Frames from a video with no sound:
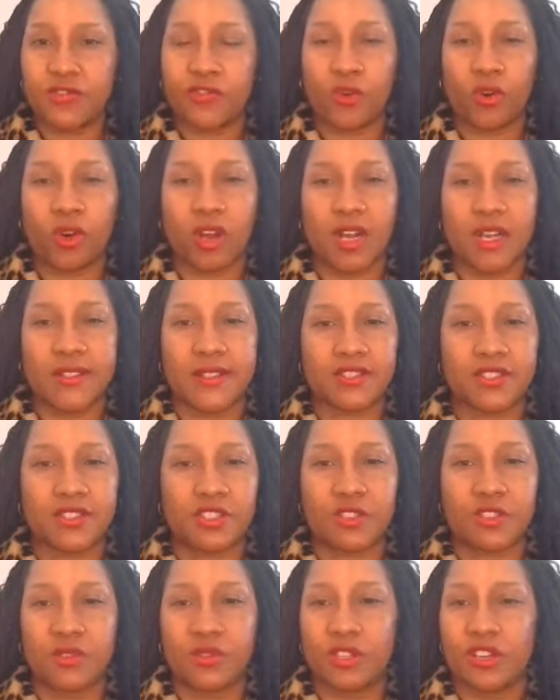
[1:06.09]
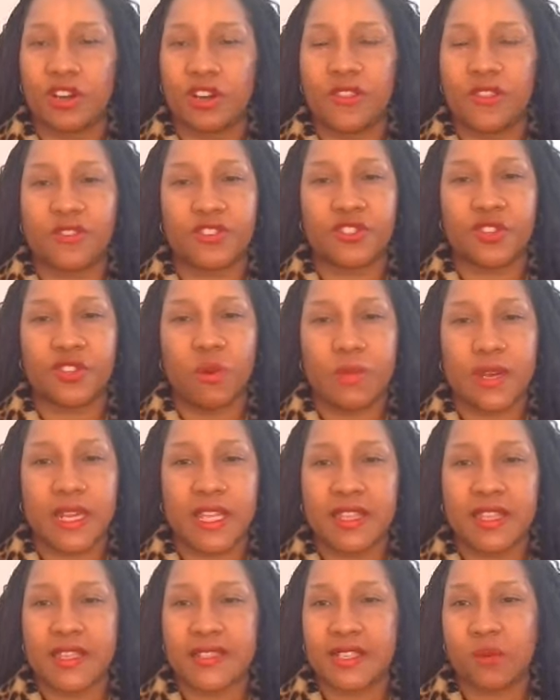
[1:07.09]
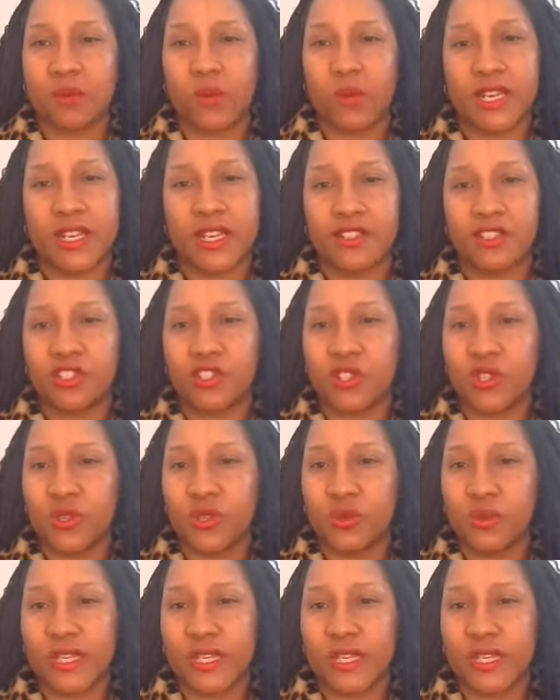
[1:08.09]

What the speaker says: for us to, you know, there's so many things that we need to do.